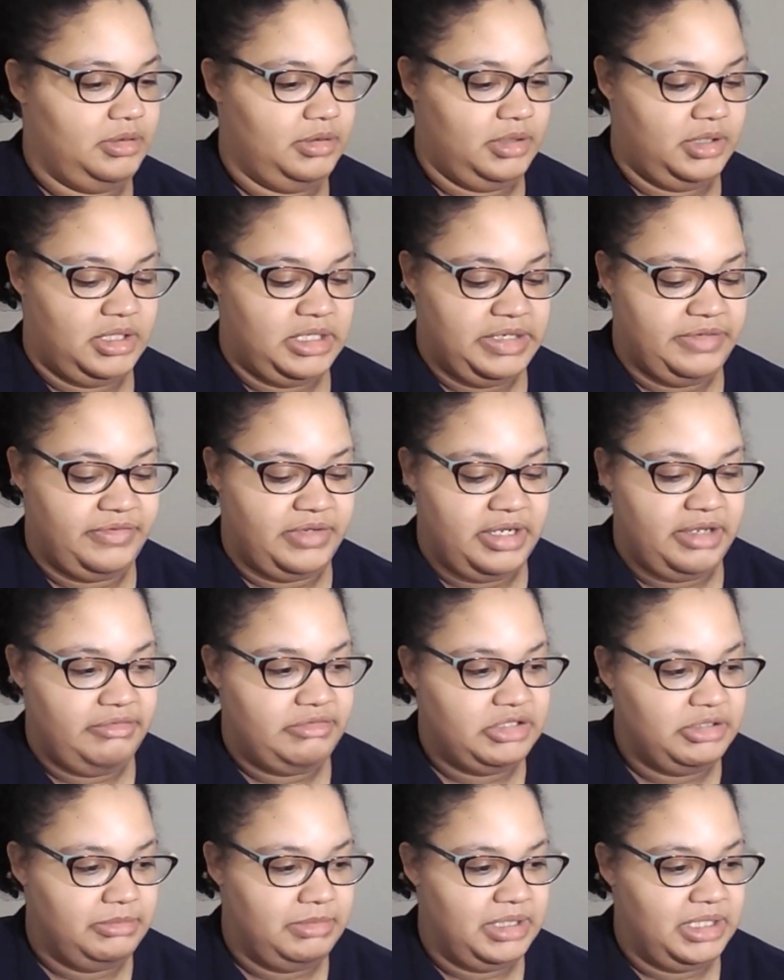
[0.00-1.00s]
Can never have
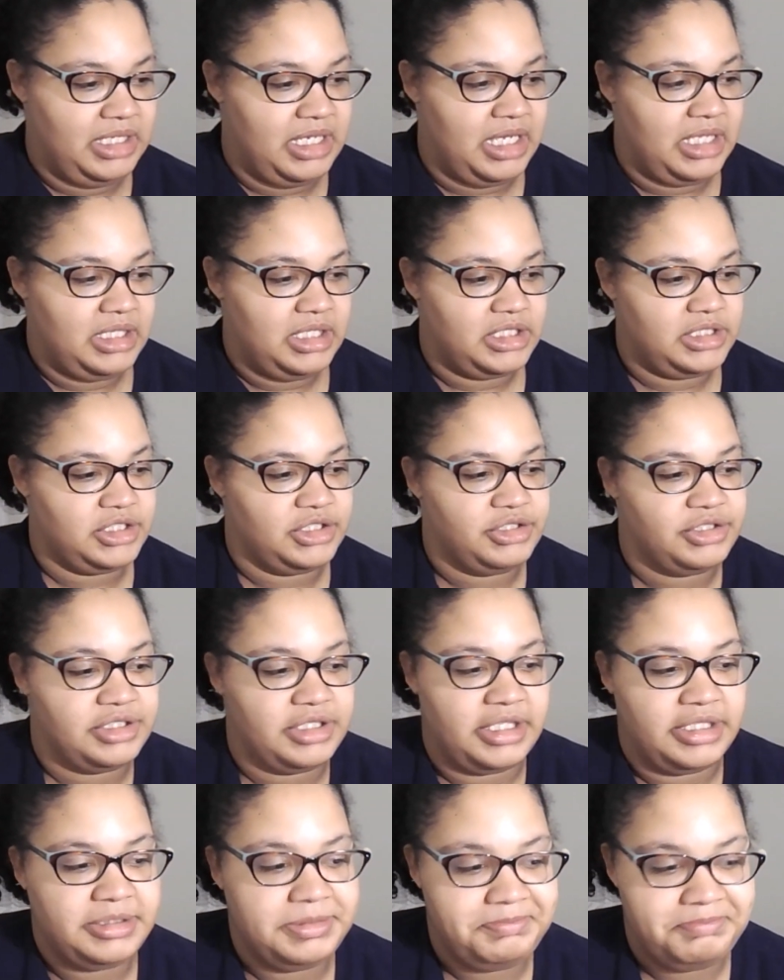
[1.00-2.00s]
too many eyeliners,
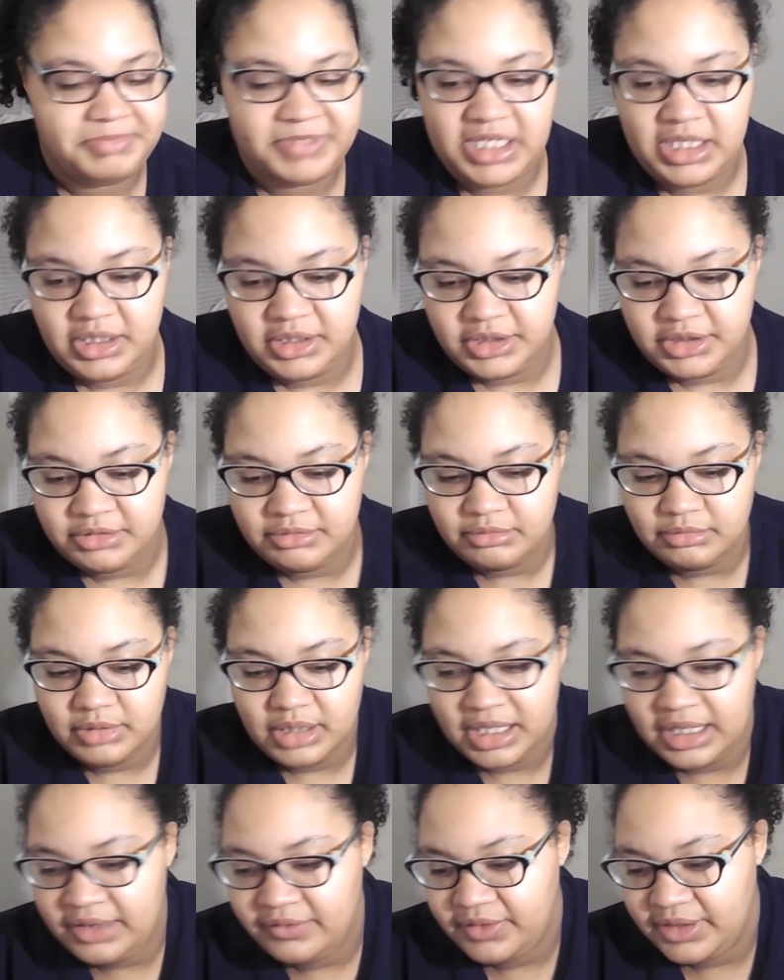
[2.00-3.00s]
I'm telling you.
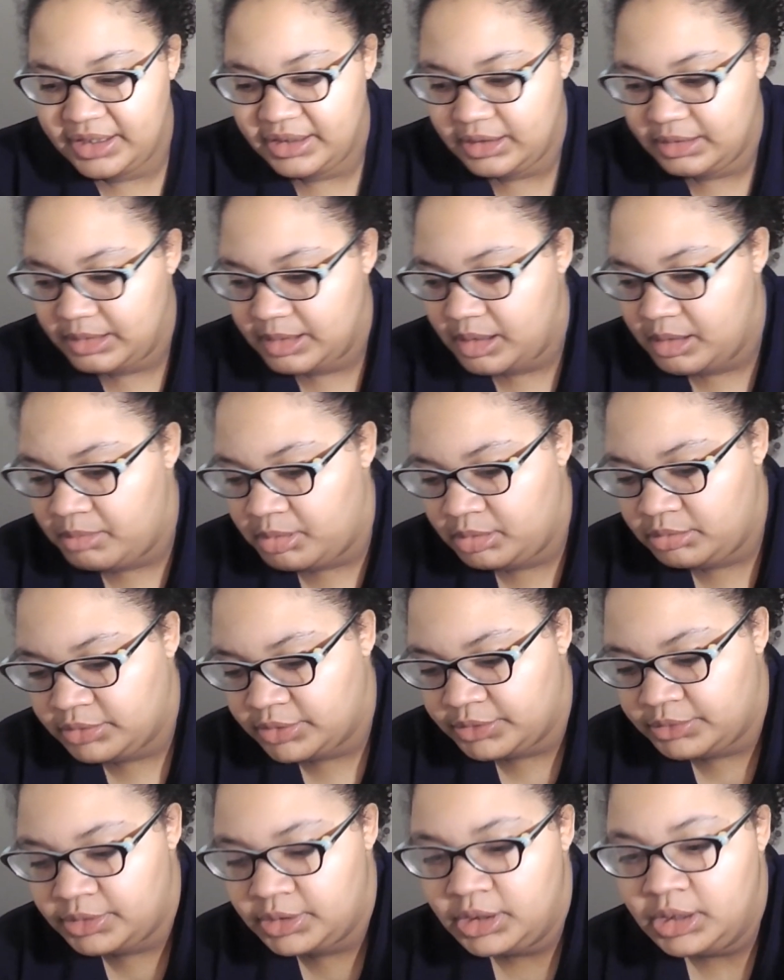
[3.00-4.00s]
I have like a
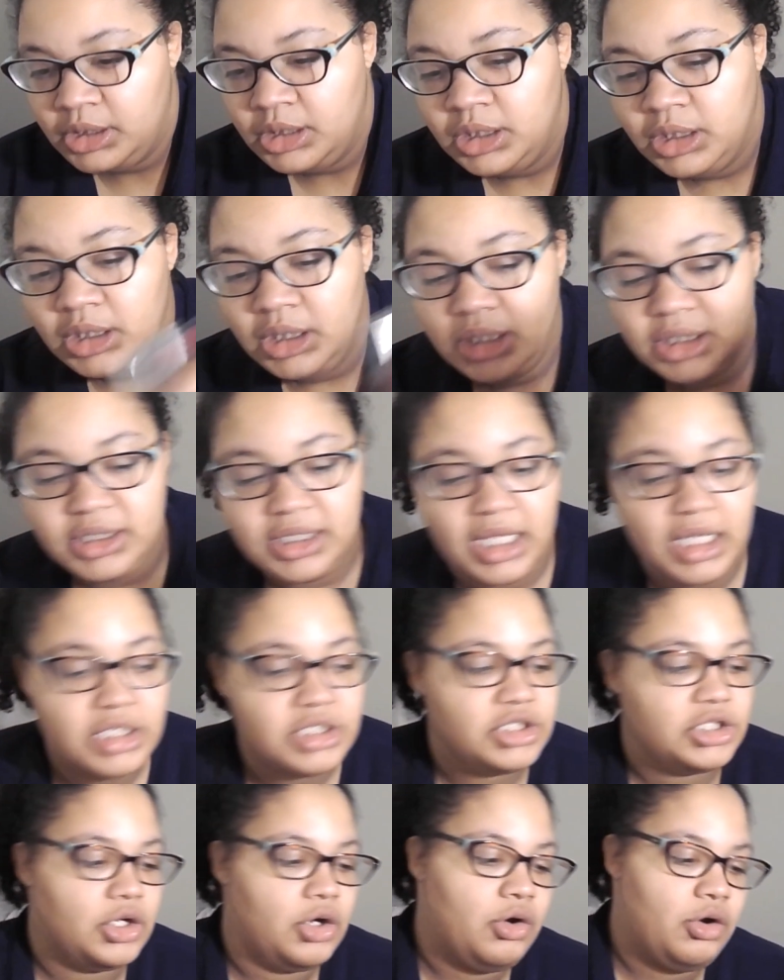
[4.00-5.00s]
boatload.
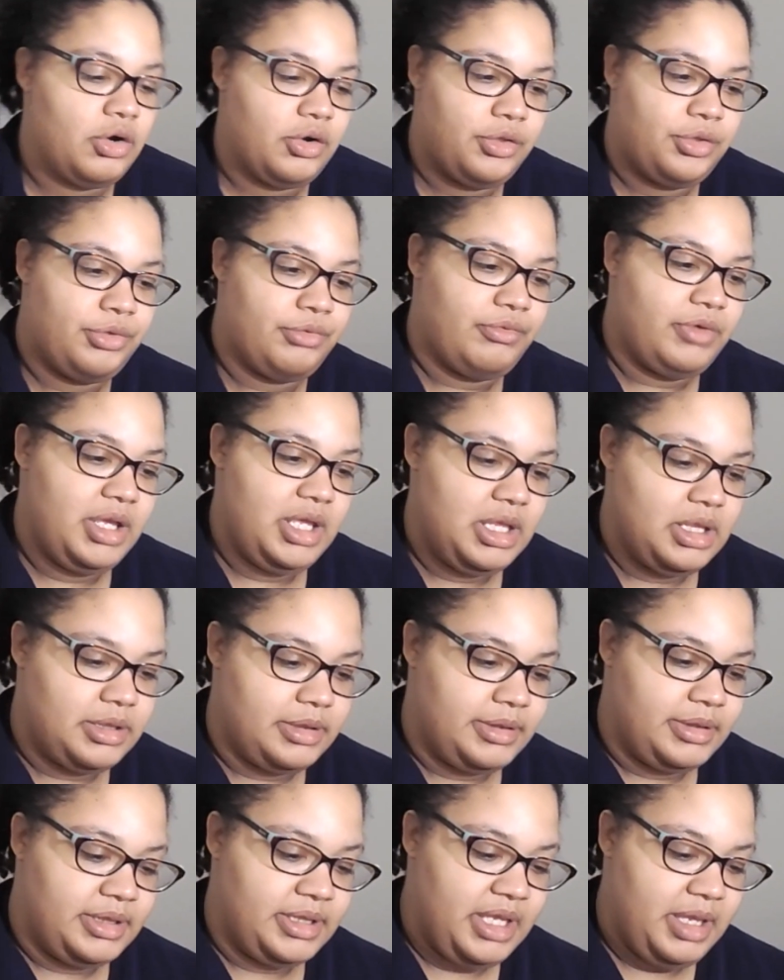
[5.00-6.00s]
Next are 3
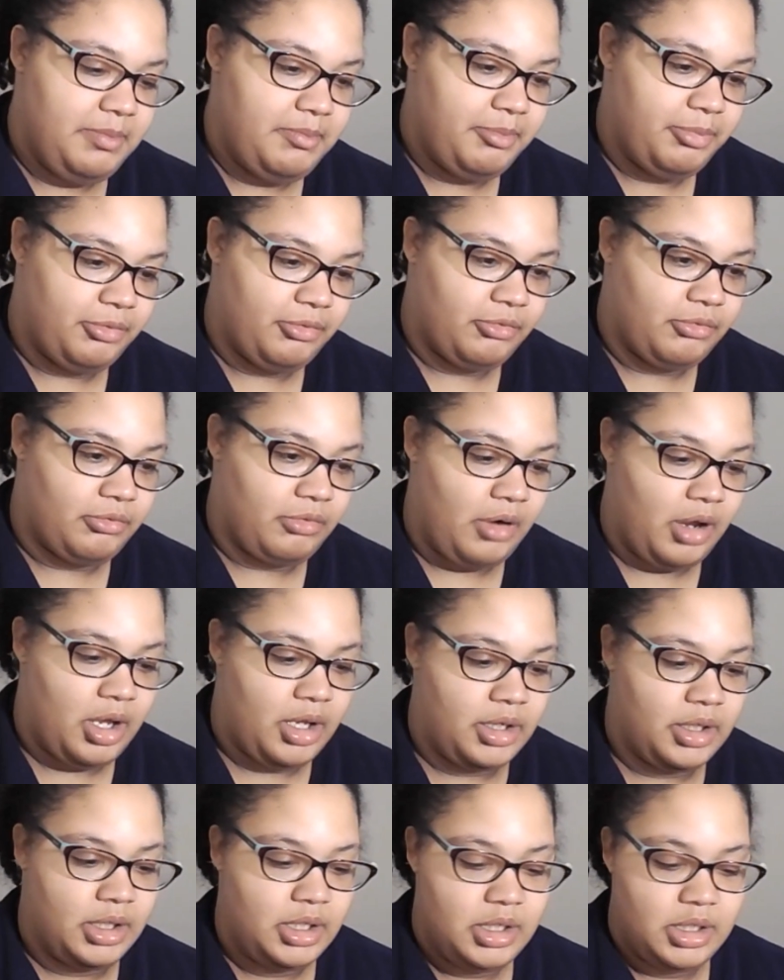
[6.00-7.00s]
lip
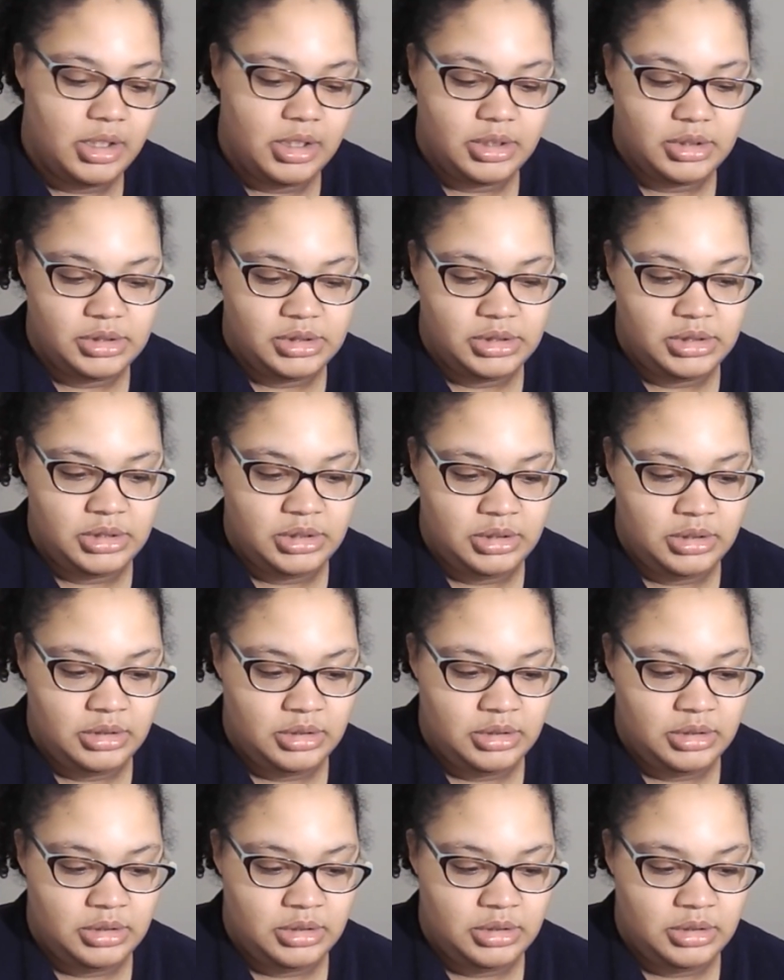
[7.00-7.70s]
products.